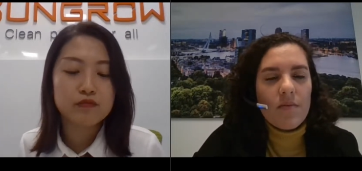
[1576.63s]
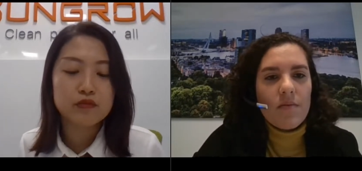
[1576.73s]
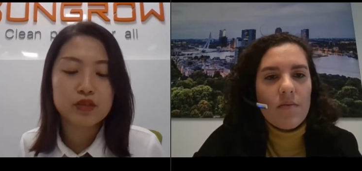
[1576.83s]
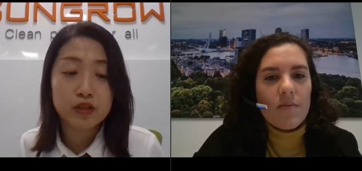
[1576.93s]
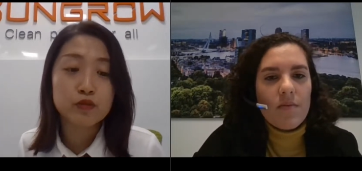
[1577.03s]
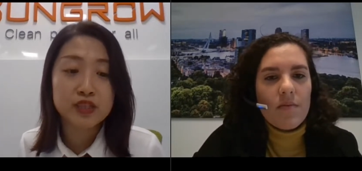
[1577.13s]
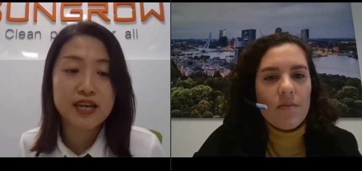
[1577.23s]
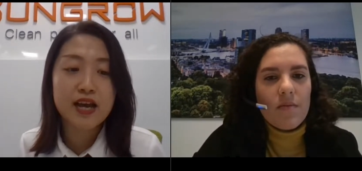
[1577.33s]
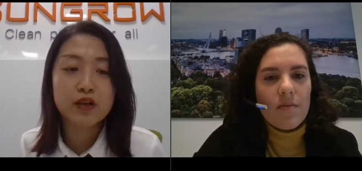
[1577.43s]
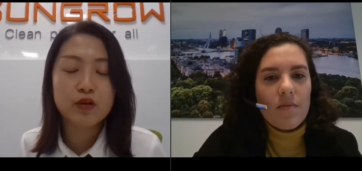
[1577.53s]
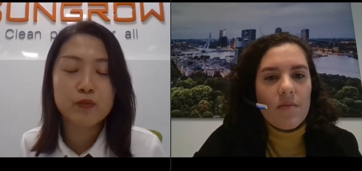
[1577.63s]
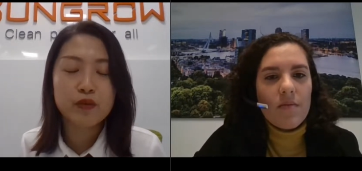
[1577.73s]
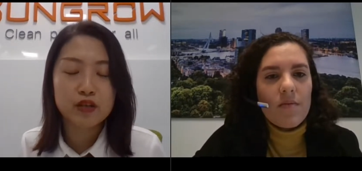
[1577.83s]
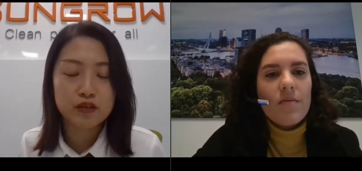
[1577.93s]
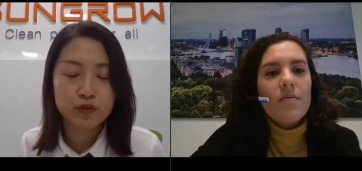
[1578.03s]
Speaker 1: the recycle
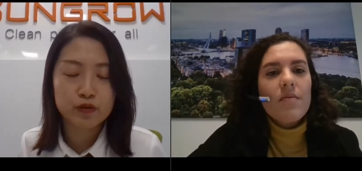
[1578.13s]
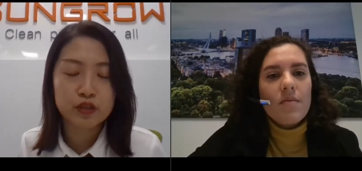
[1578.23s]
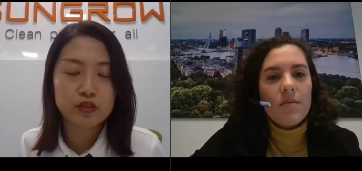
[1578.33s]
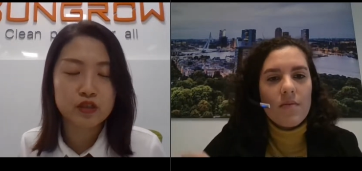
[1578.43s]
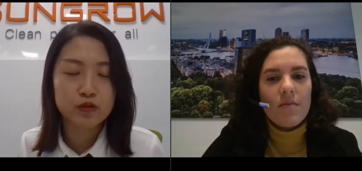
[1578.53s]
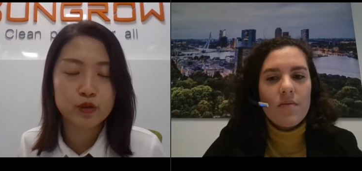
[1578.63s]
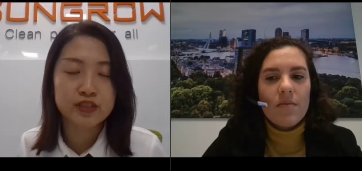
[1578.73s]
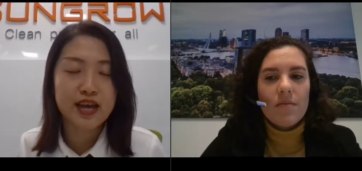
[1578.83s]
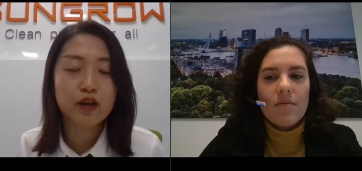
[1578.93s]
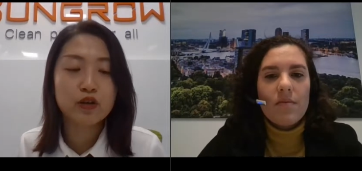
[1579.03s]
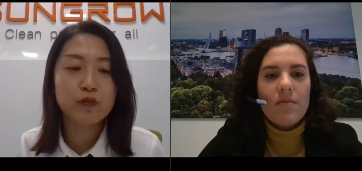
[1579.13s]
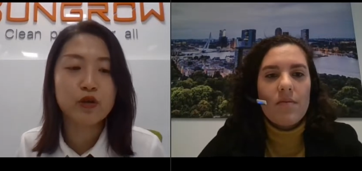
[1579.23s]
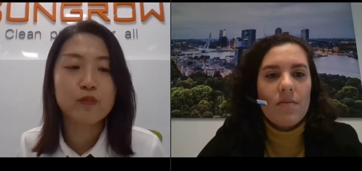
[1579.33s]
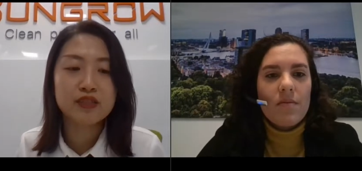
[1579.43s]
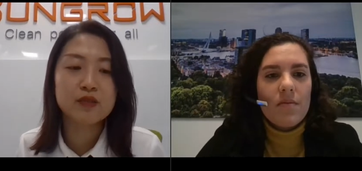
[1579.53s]
the, the recyclable
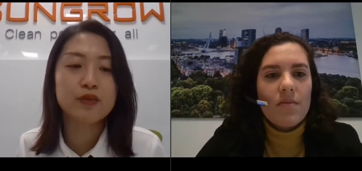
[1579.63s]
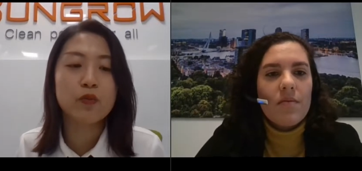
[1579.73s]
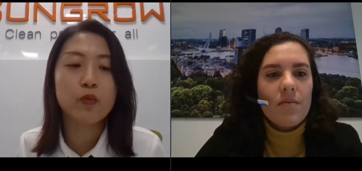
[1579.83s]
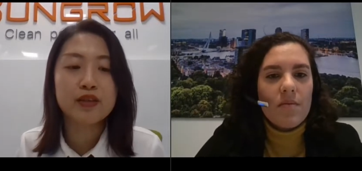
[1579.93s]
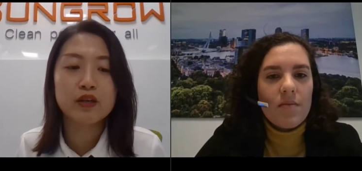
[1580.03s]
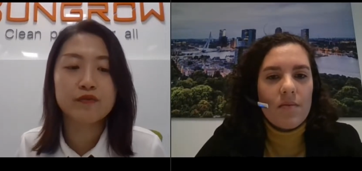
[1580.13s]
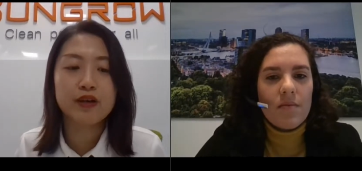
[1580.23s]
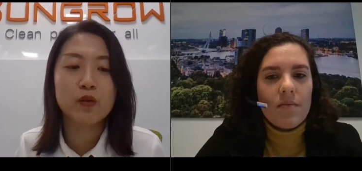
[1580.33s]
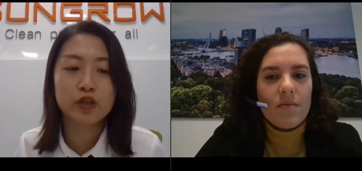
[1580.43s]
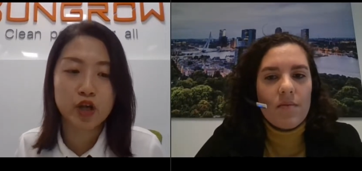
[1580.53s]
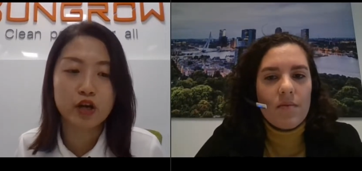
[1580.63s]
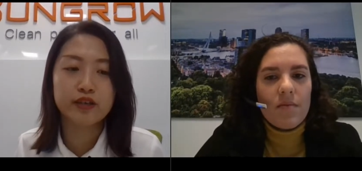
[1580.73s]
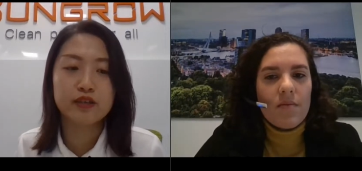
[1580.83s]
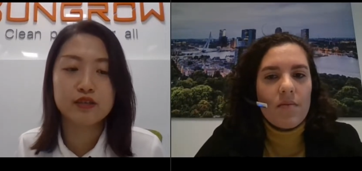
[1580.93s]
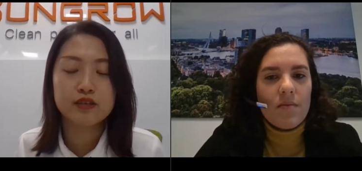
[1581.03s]
must be one of our
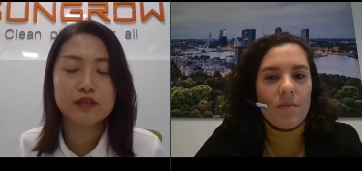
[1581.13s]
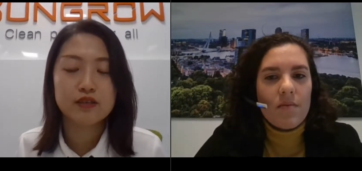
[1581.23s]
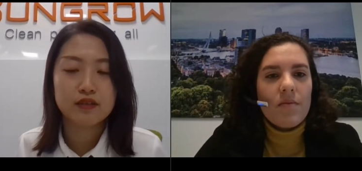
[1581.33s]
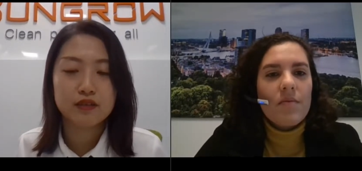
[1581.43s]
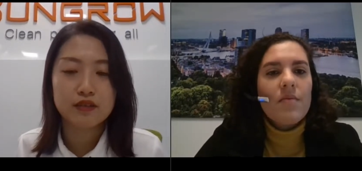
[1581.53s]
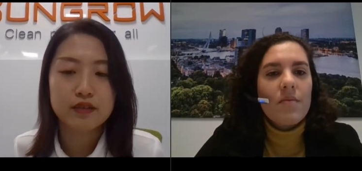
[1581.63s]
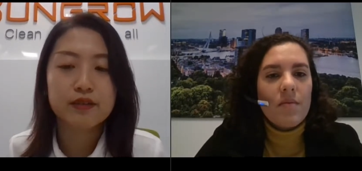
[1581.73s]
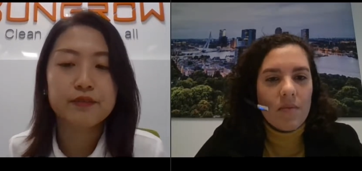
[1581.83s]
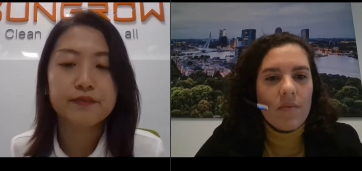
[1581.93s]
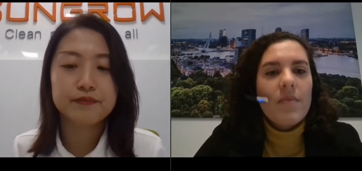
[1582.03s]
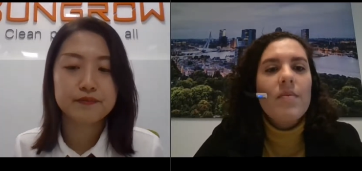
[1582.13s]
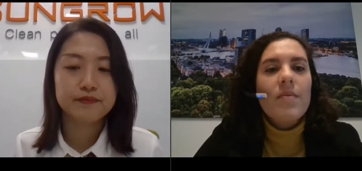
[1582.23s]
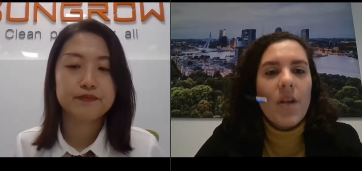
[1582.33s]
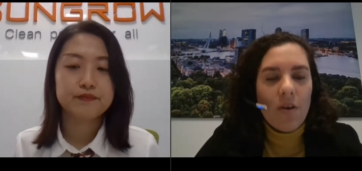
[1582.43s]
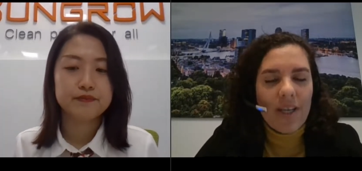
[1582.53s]
targets.
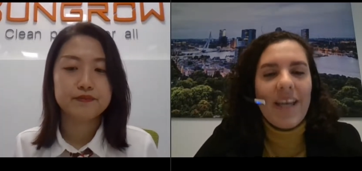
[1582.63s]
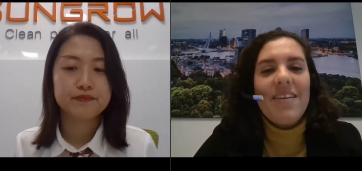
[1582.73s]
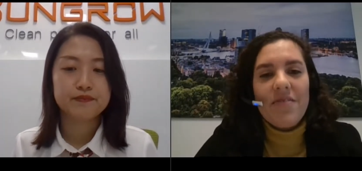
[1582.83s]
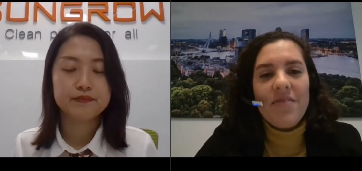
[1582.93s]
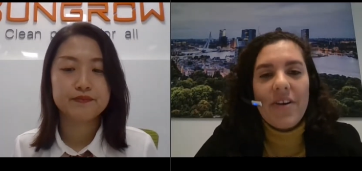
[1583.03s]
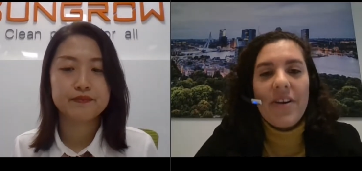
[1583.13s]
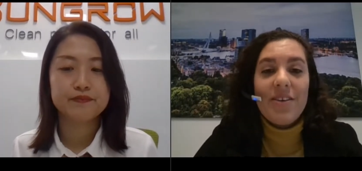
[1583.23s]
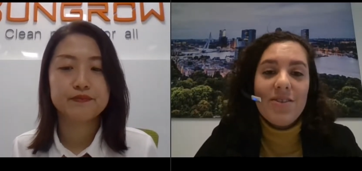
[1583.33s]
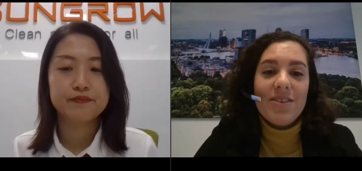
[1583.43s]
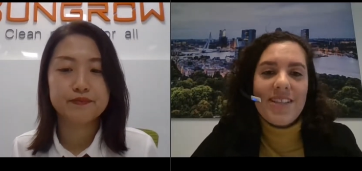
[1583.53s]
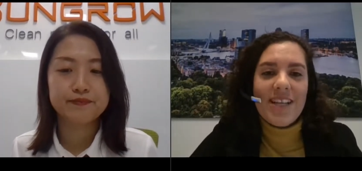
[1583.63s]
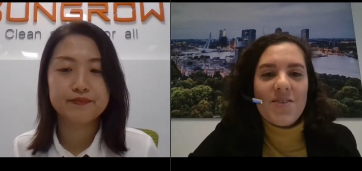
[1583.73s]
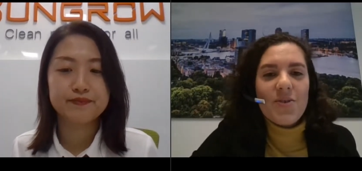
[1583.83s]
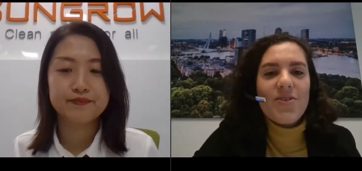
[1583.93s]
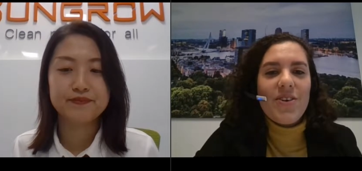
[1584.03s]
Speaker 2: Okay, very good.
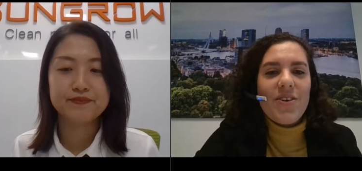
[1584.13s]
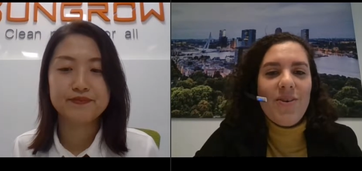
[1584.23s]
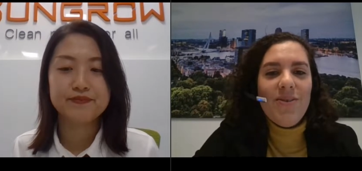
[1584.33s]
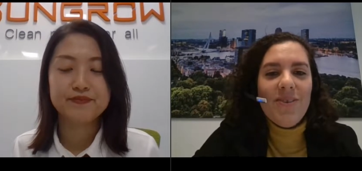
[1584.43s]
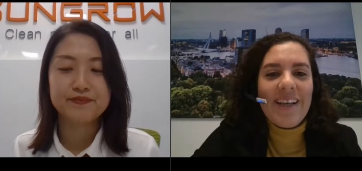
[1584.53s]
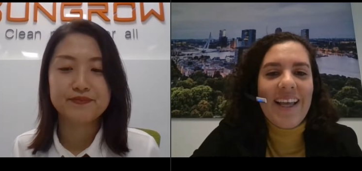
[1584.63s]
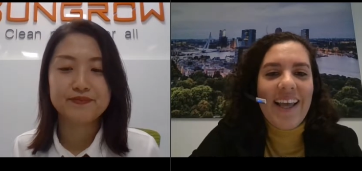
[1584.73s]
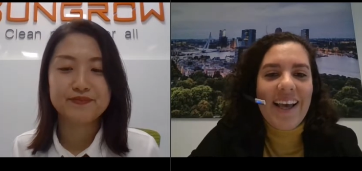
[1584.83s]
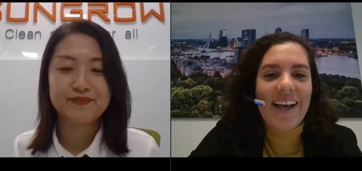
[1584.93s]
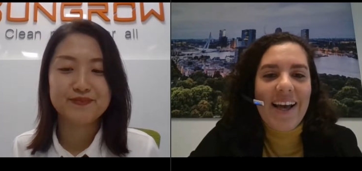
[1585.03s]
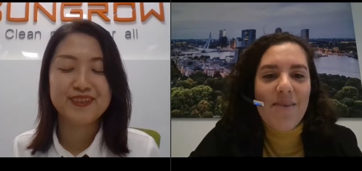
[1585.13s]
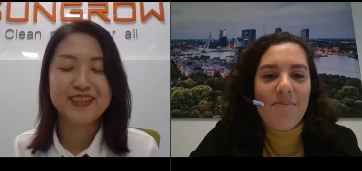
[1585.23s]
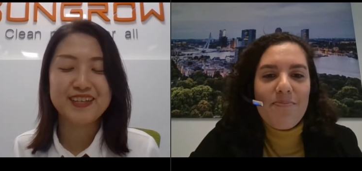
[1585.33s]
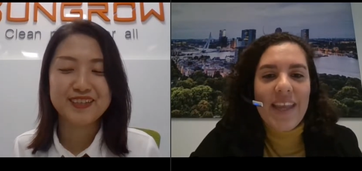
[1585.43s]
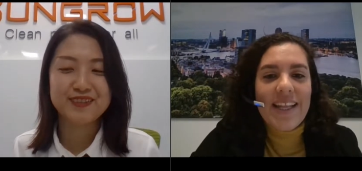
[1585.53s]
That's good to know.
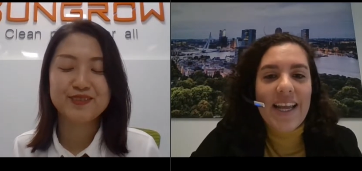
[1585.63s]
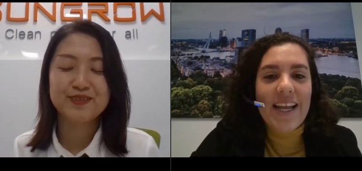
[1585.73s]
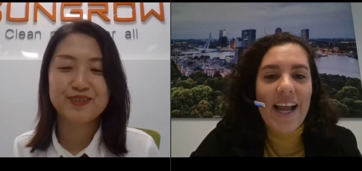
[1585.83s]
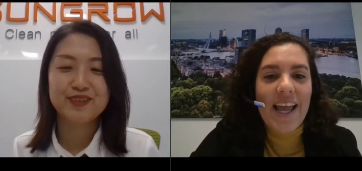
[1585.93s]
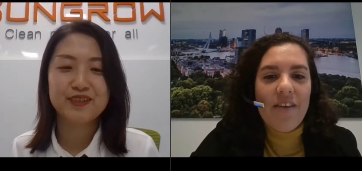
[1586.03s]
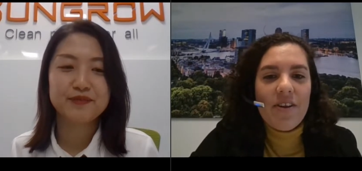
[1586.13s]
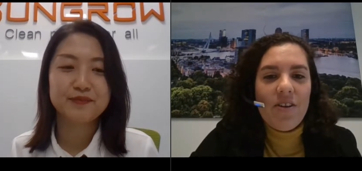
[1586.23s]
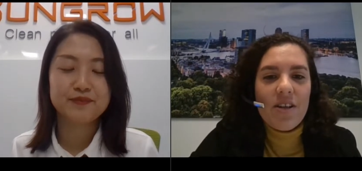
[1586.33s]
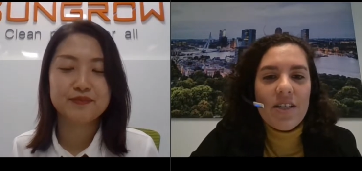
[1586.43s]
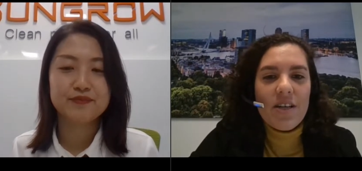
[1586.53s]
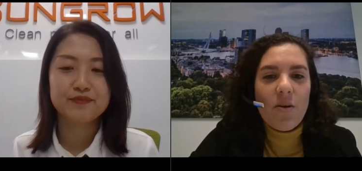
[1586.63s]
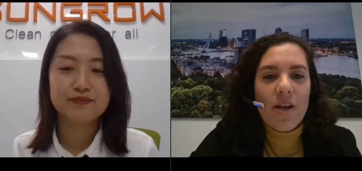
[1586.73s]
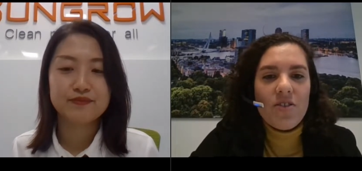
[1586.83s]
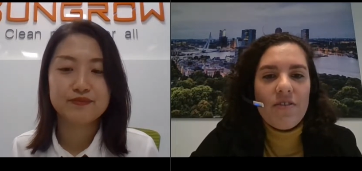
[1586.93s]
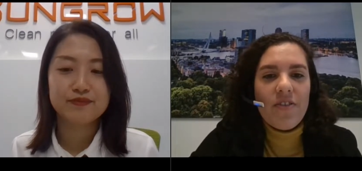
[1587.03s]
Um, and then I have another
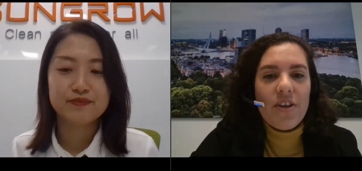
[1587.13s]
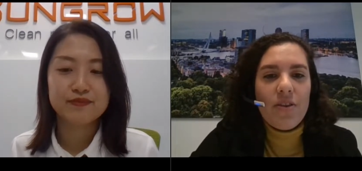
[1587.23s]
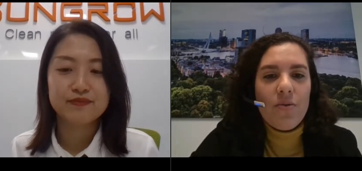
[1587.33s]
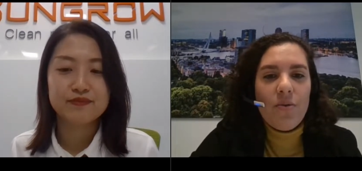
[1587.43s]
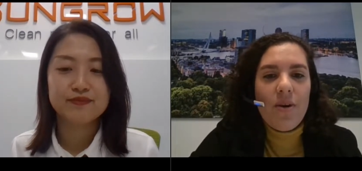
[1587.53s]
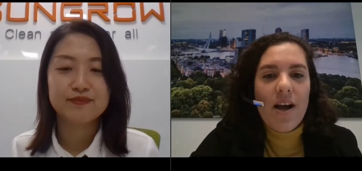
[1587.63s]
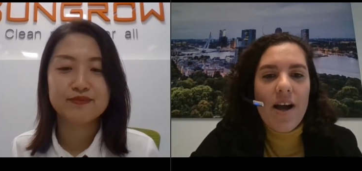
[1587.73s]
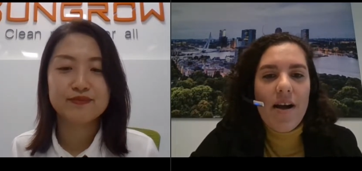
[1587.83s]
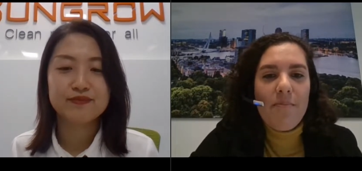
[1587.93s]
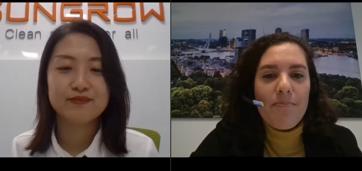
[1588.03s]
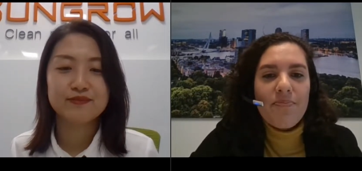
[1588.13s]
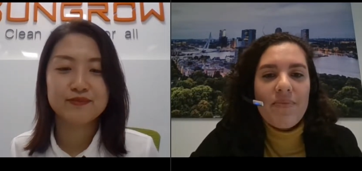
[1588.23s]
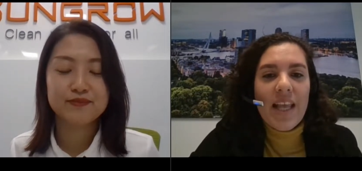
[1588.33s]
question for you. Um,